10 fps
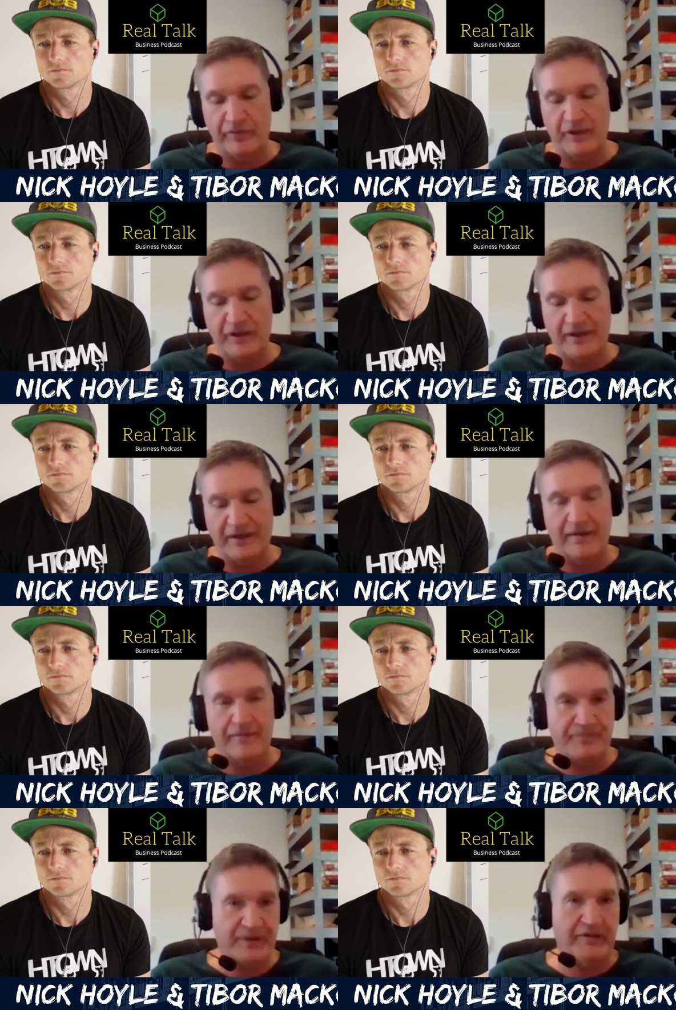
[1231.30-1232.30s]
Speaker 1: been
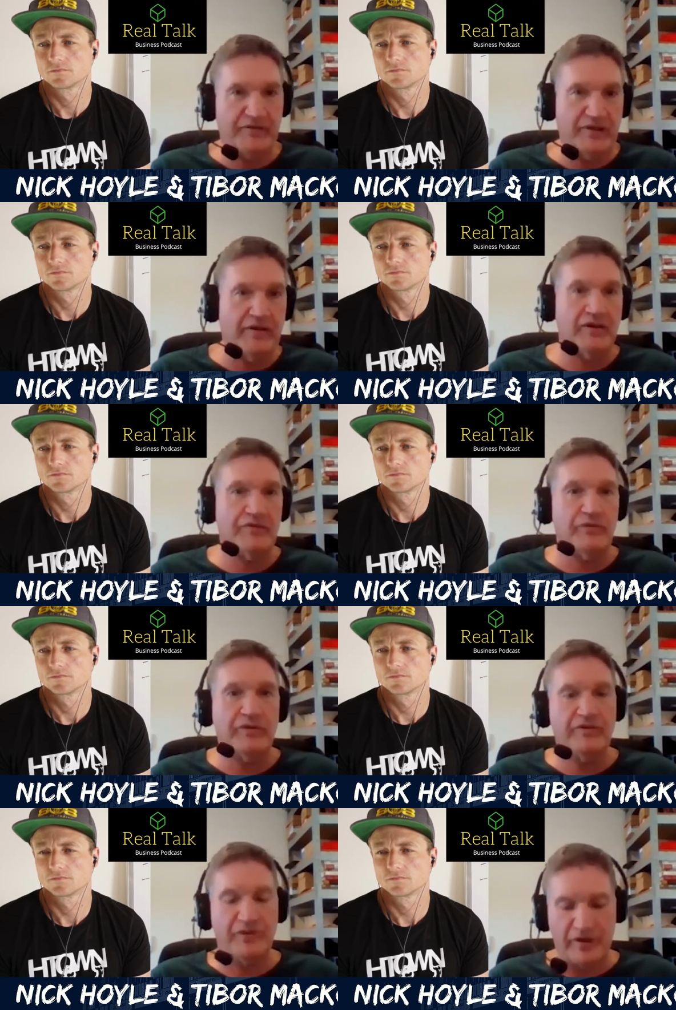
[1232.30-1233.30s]
um, extended until
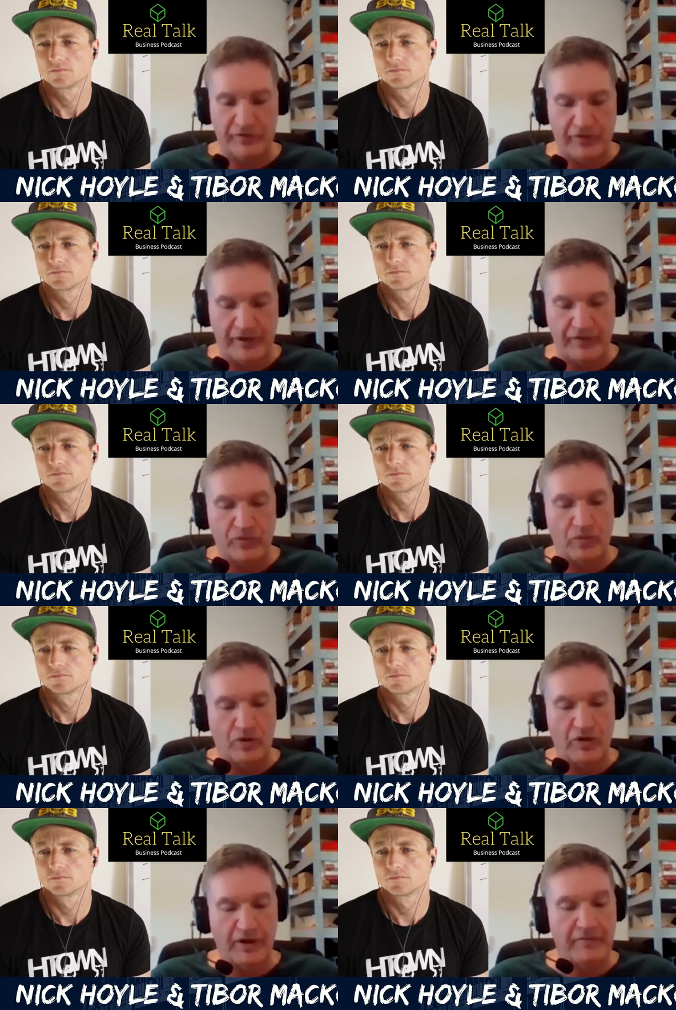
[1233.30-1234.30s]
yesterday, so that's all
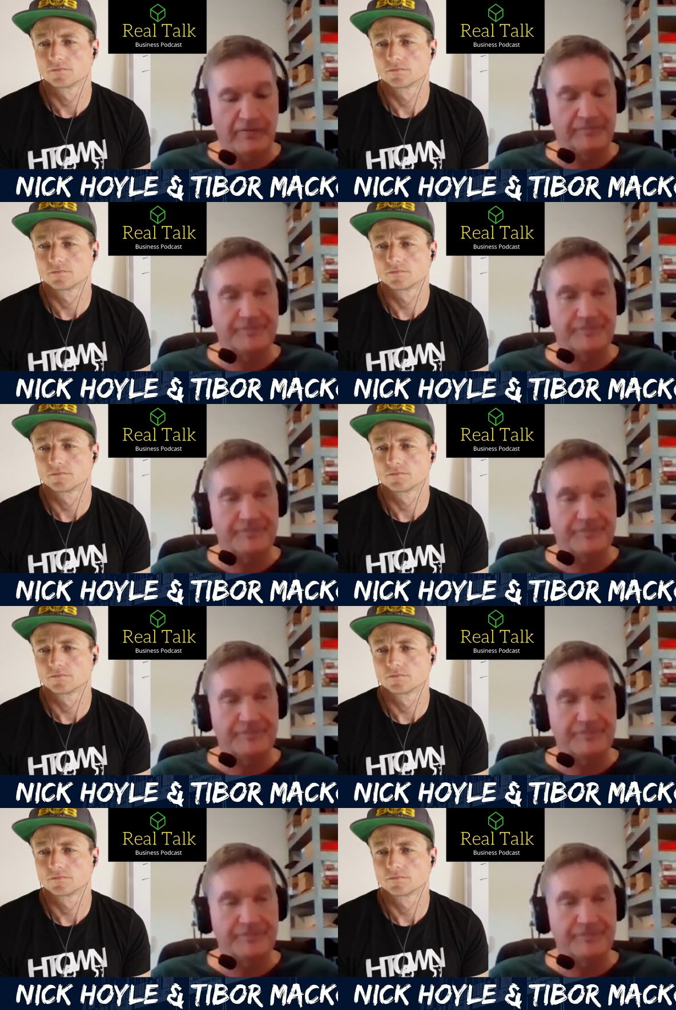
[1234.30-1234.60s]
gone now.